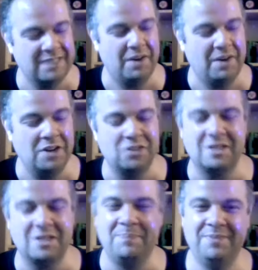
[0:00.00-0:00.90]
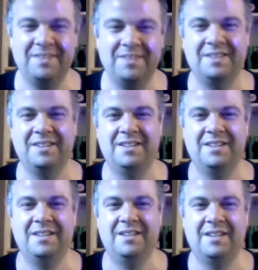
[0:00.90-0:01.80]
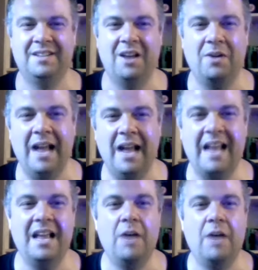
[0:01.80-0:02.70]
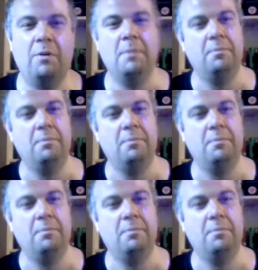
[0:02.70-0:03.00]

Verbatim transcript: That's very interesting. Yeah. Okay. Yeah, well,